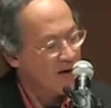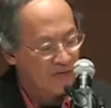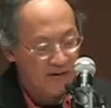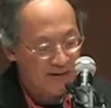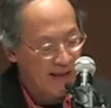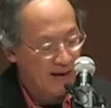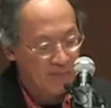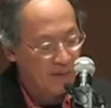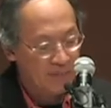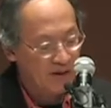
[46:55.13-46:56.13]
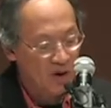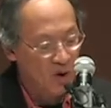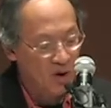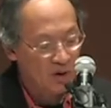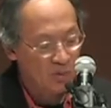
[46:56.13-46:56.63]
The day may be
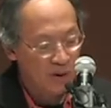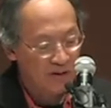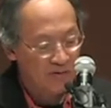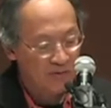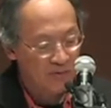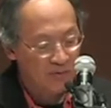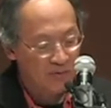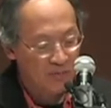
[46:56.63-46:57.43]
called One Tooth